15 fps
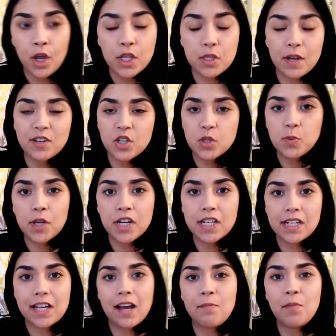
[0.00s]
So I just wanted to
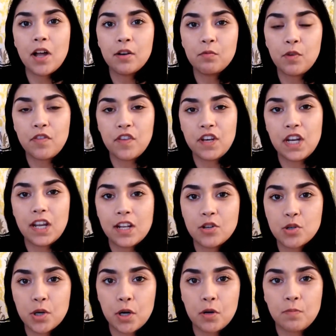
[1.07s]
come on with an
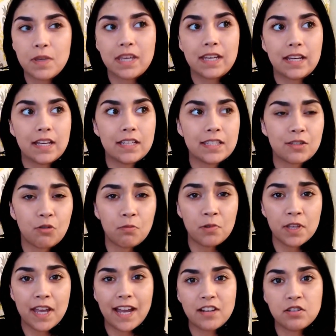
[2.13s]
intro because
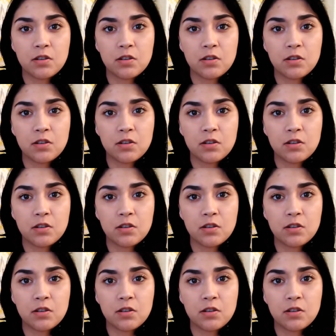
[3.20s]
normally I